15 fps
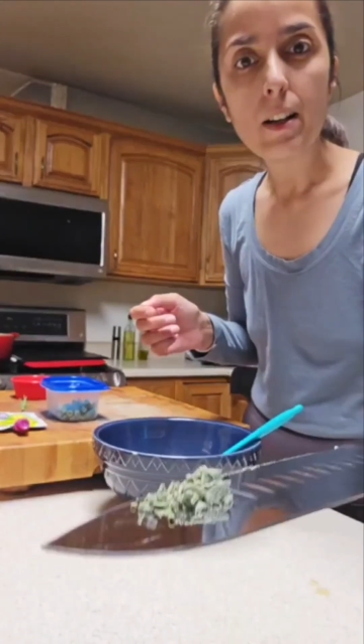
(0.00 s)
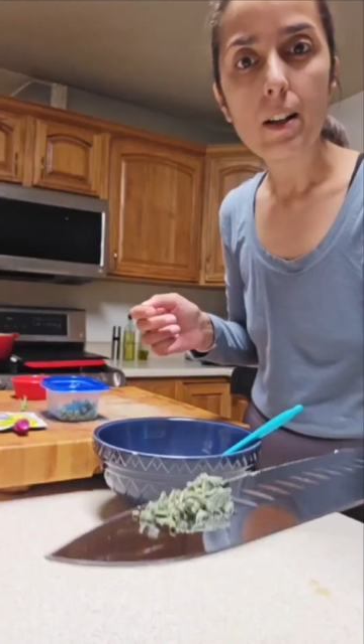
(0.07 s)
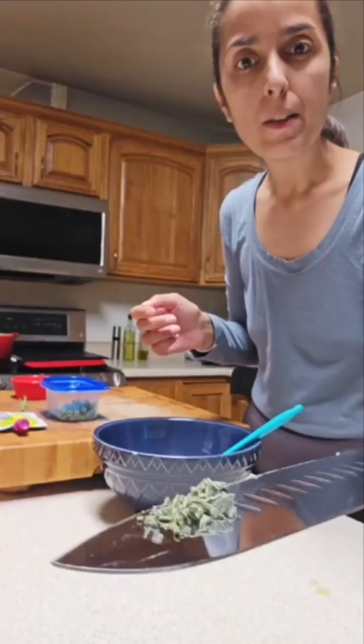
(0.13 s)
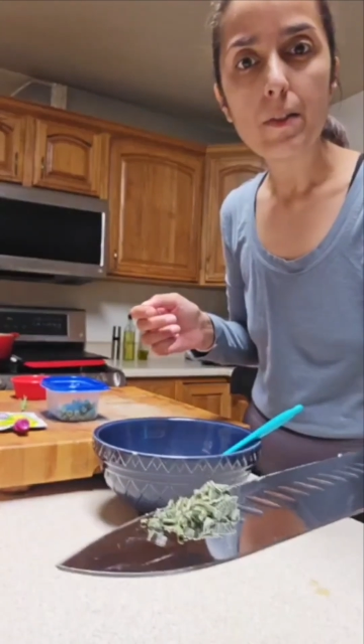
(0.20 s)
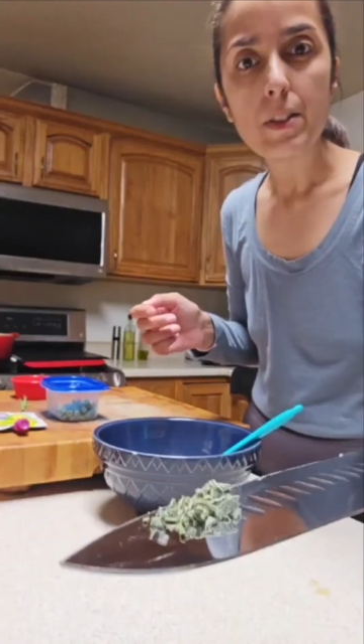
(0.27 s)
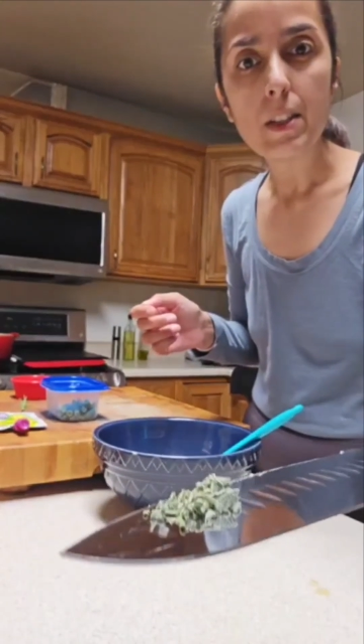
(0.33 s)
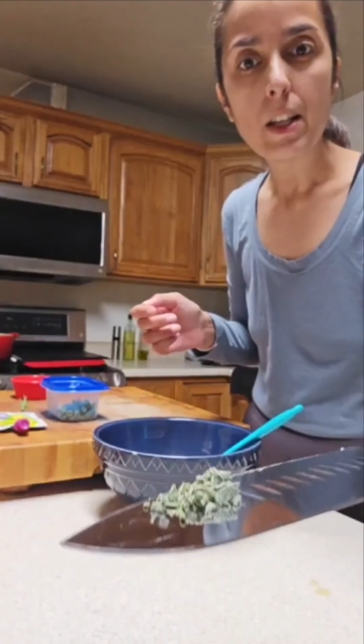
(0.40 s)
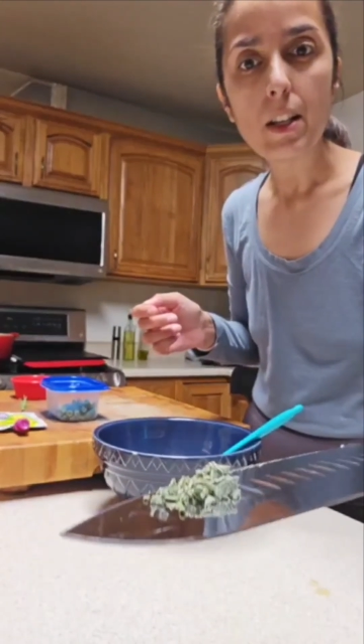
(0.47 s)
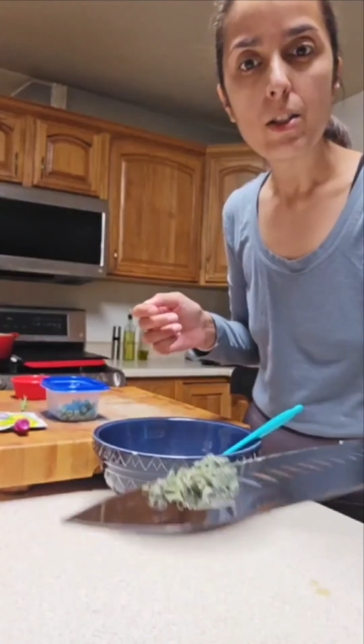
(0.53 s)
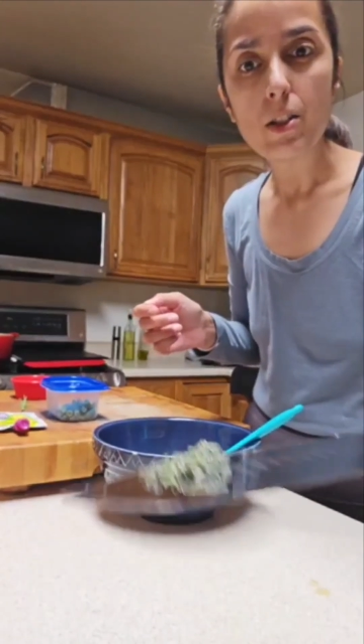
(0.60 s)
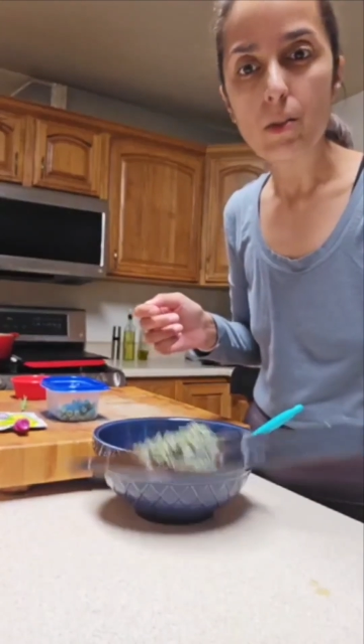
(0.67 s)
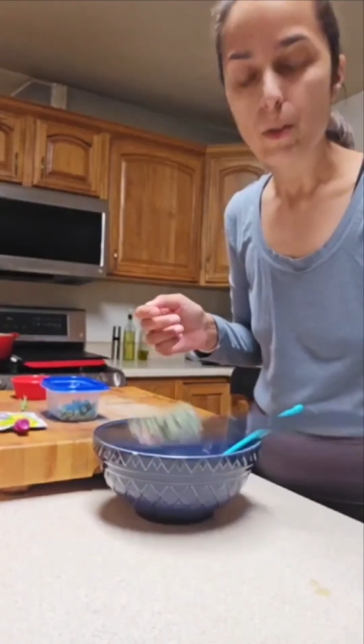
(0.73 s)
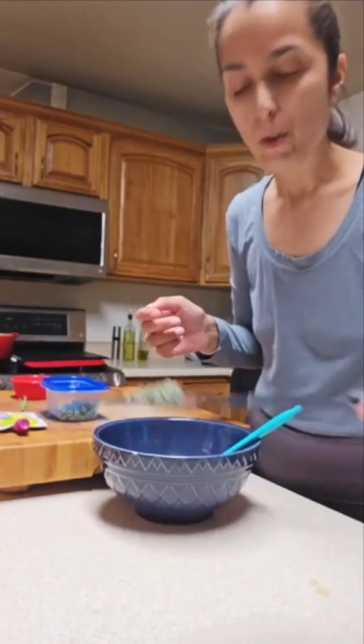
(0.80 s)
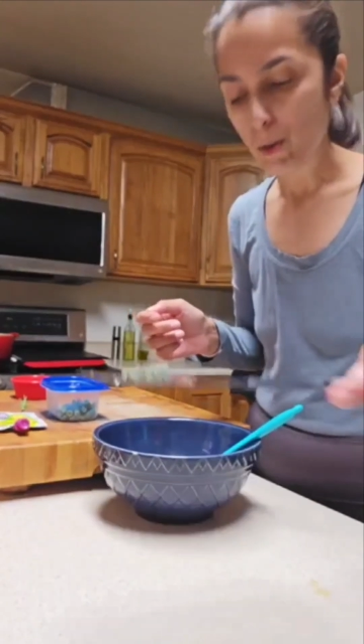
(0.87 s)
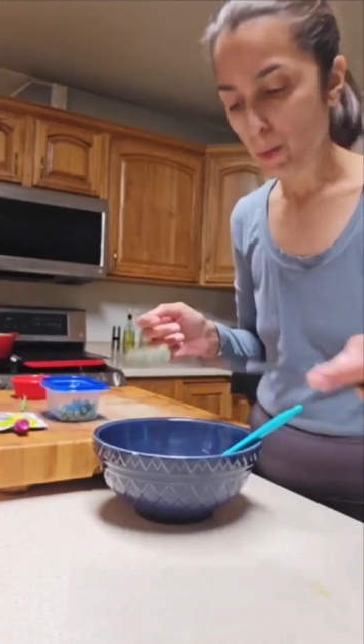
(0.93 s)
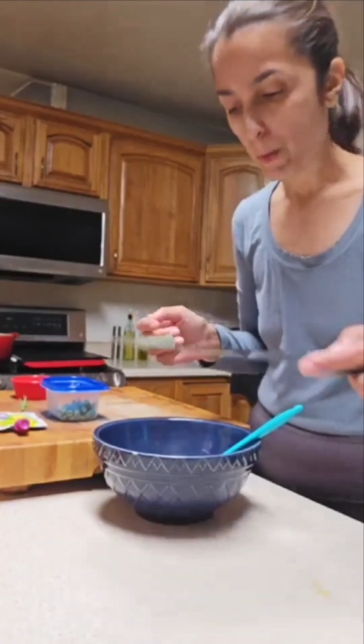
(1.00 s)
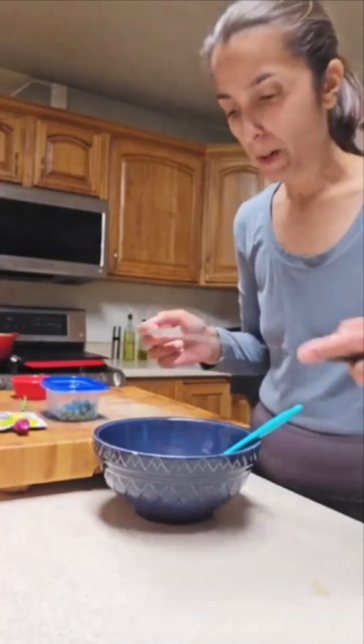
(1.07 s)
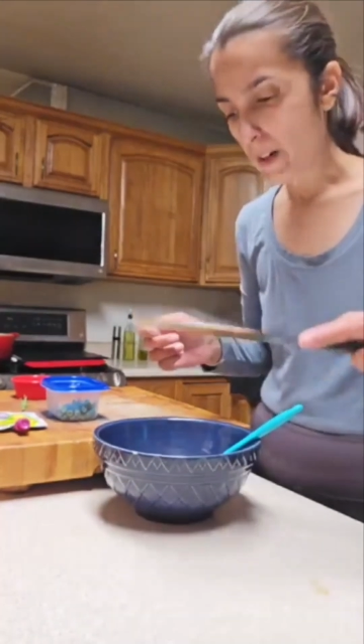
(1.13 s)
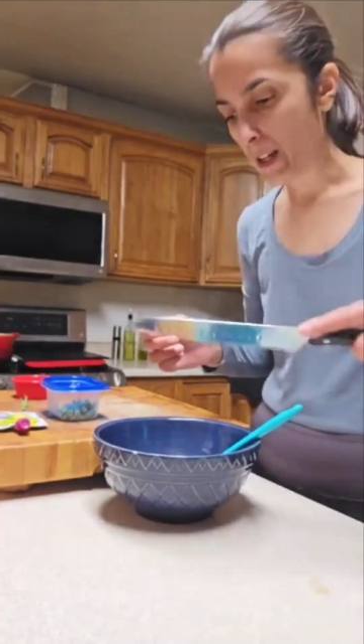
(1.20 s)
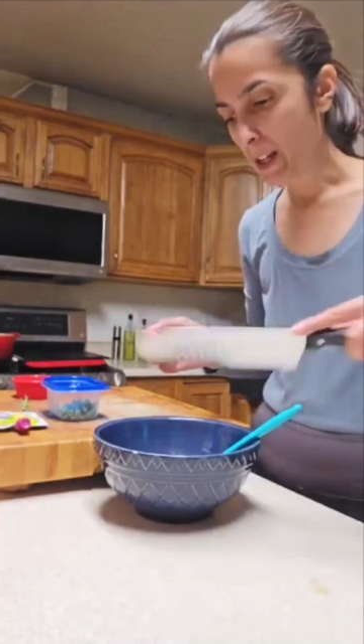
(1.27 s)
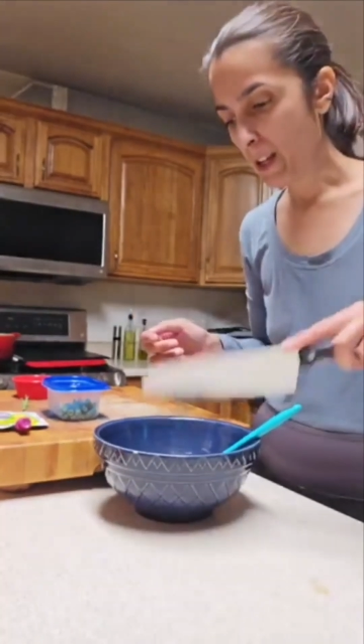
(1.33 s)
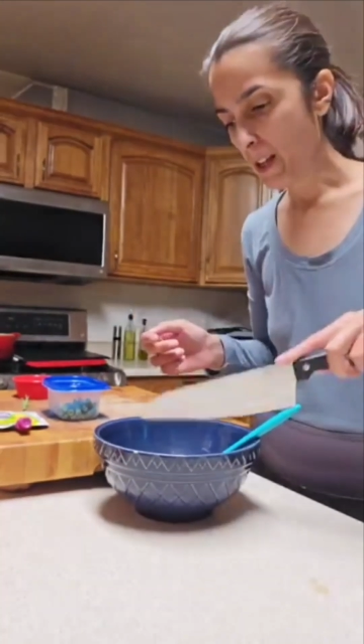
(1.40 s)
of sage and
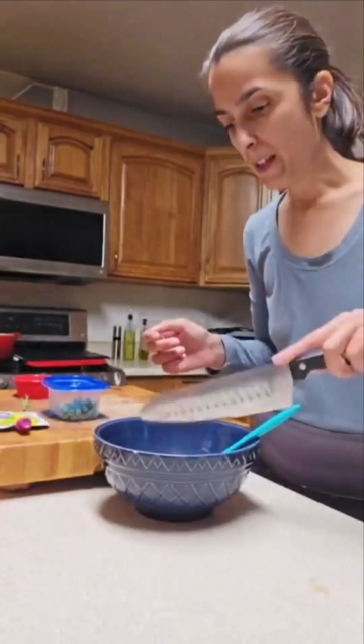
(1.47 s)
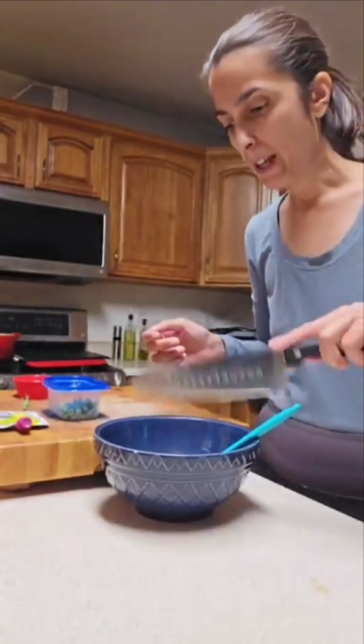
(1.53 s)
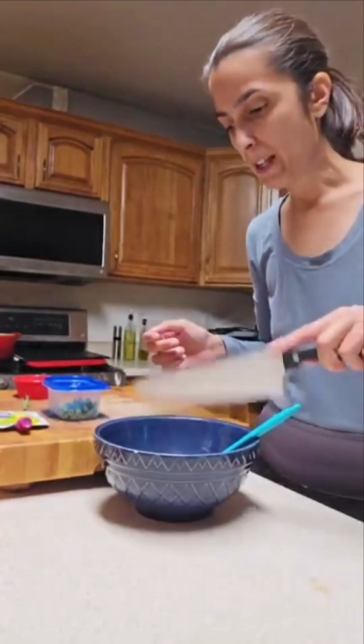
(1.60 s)
rosemary.